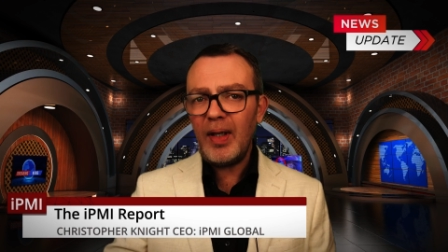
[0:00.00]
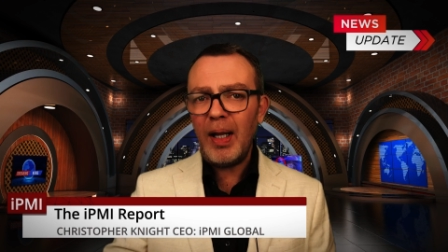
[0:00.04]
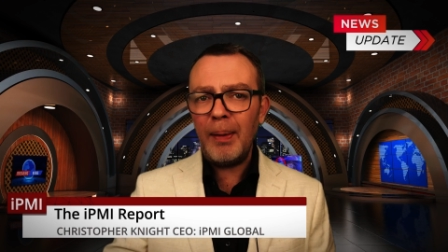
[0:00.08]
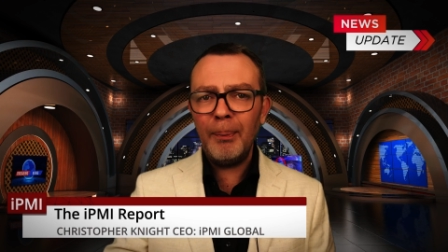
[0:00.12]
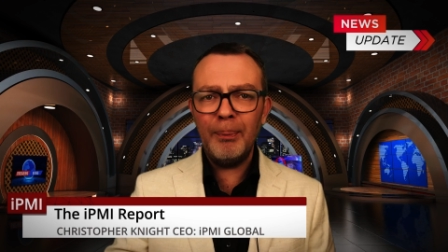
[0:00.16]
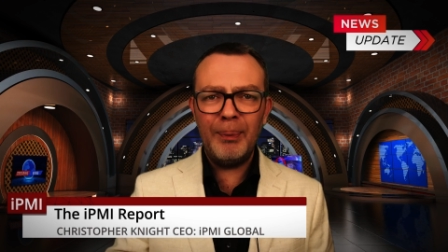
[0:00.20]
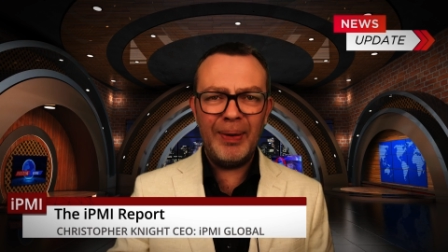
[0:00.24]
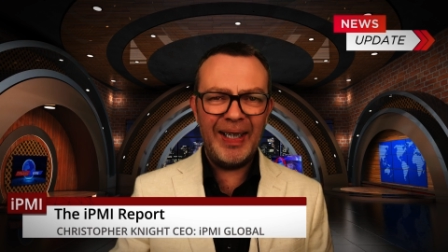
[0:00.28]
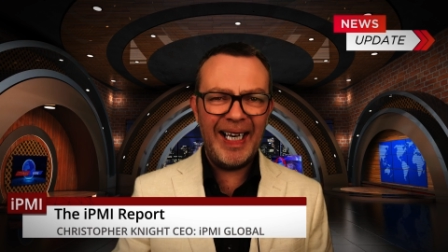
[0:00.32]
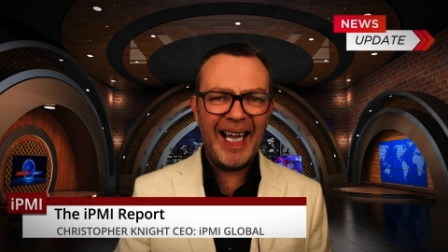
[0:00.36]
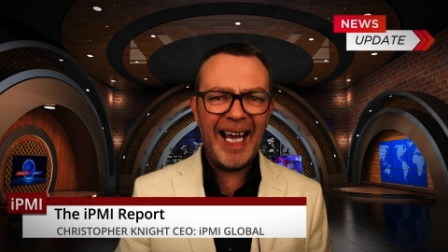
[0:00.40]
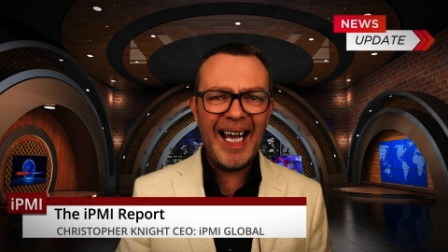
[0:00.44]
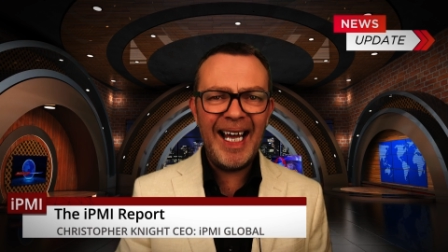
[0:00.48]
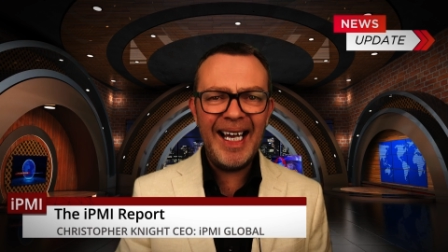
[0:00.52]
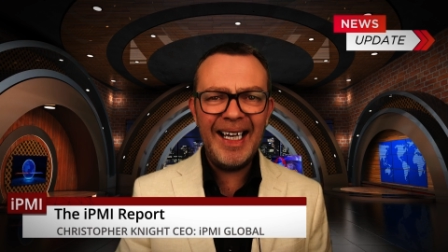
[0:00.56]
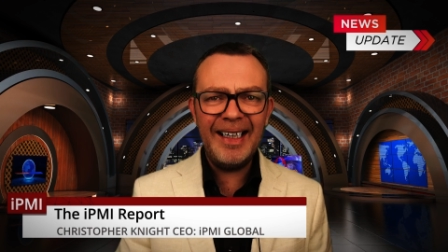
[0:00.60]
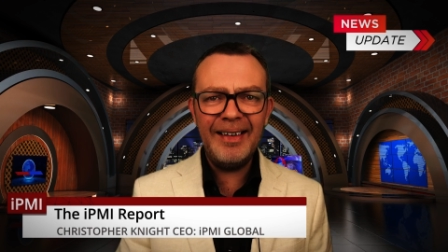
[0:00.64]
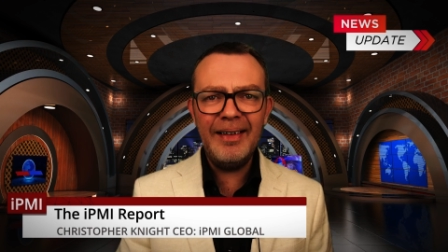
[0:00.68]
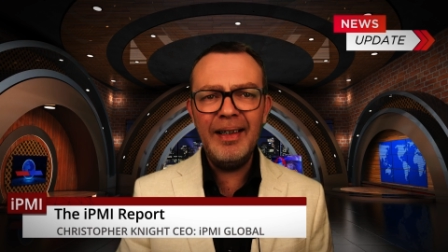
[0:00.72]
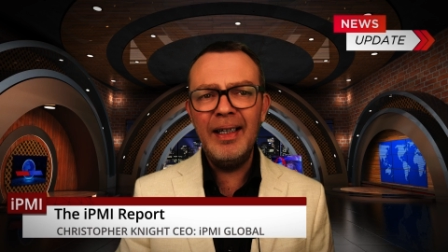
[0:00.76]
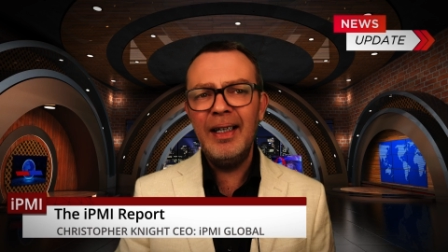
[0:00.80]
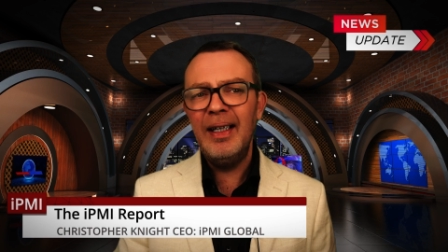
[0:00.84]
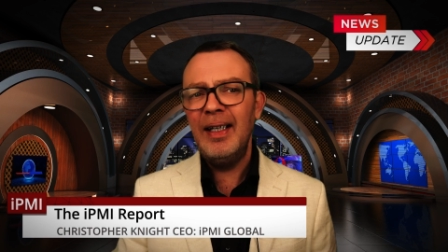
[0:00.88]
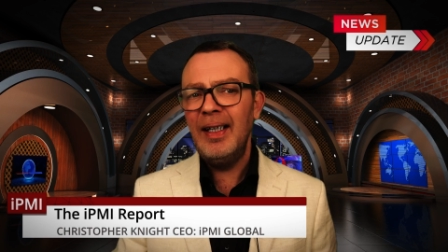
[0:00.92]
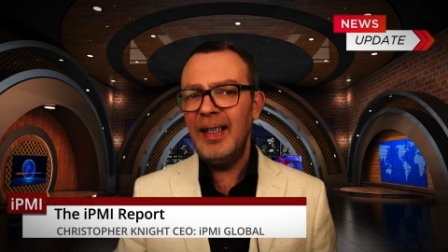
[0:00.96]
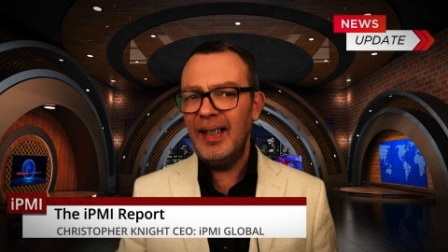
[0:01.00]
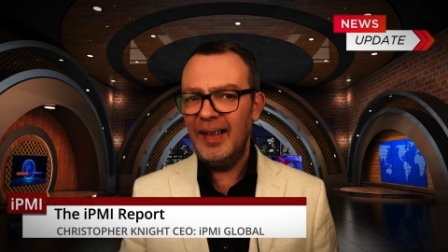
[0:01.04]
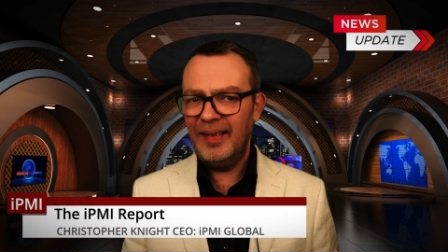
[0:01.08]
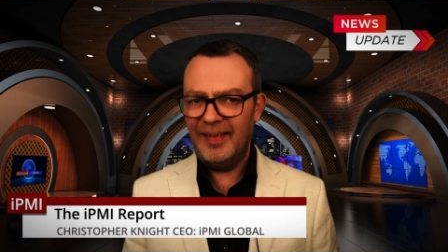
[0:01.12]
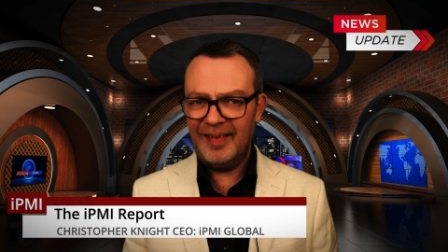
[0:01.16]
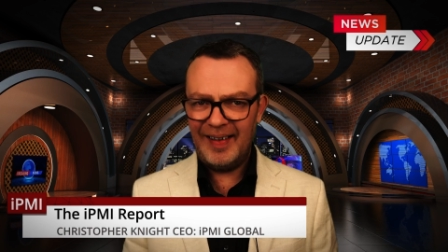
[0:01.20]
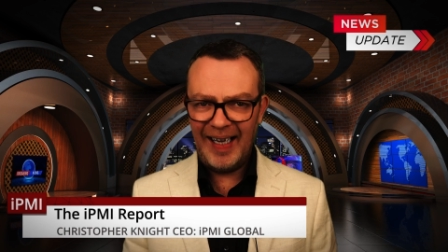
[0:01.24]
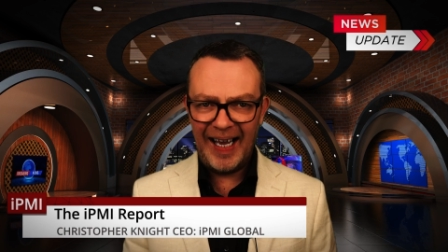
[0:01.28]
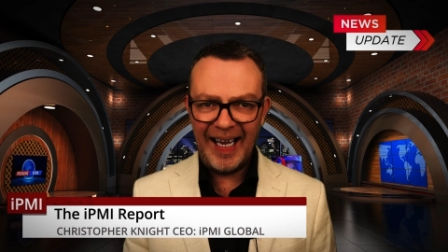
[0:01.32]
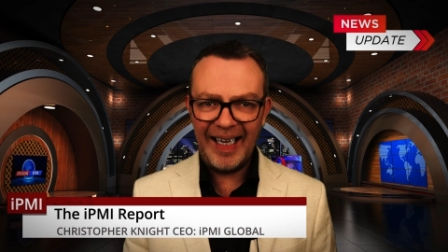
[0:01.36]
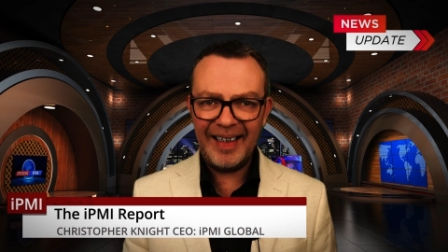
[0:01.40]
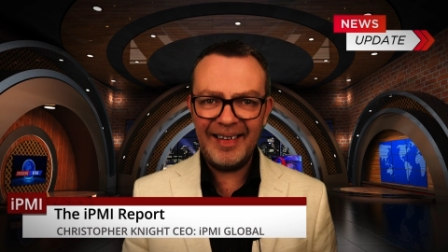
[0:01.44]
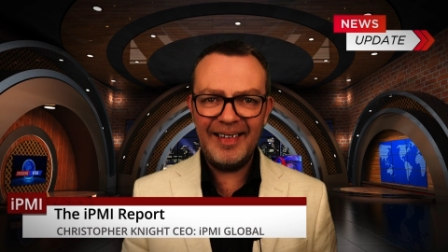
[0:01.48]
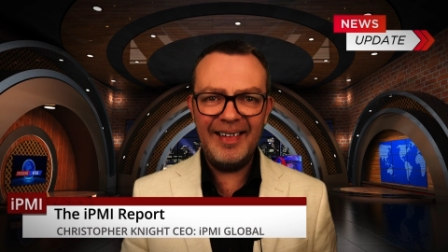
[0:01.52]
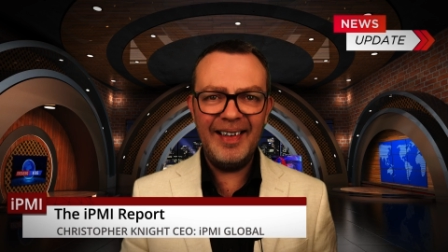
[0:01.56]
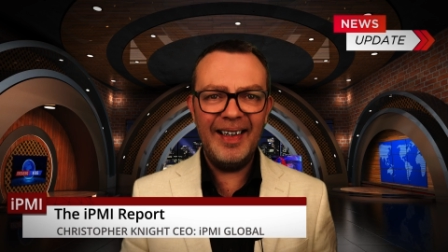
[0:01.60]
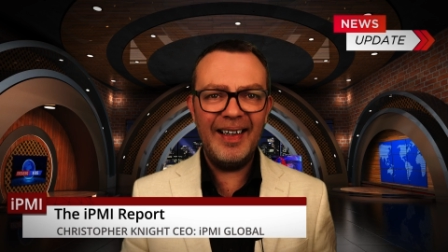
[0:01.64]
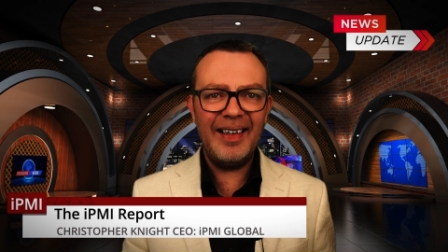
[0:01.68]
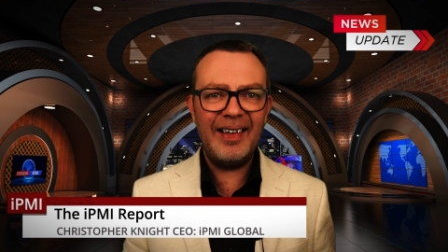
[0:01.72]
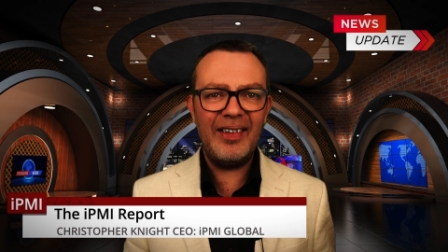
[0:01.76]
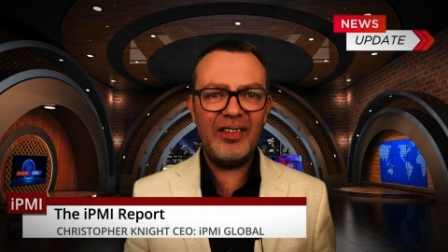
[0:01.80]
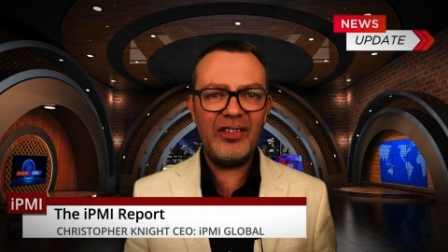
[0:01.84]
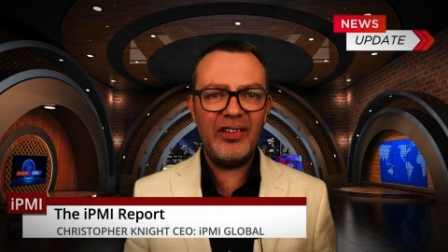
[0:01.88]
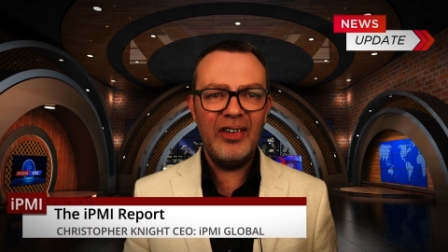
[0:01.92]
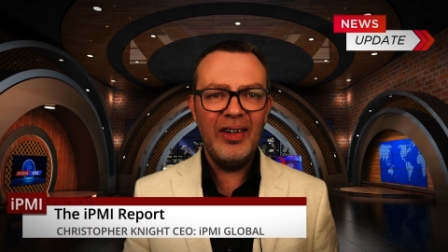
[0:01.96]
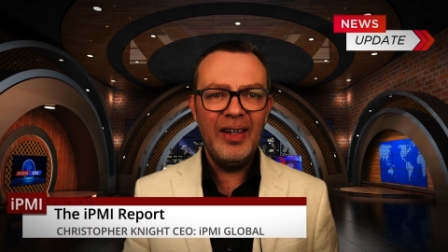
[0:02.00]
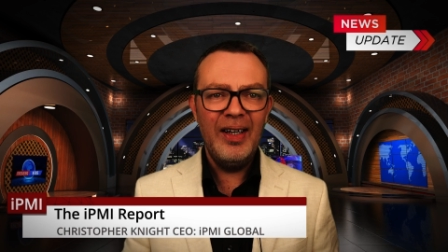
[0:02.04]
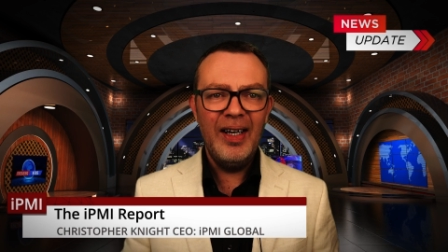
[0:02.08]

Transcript: plan, tactics,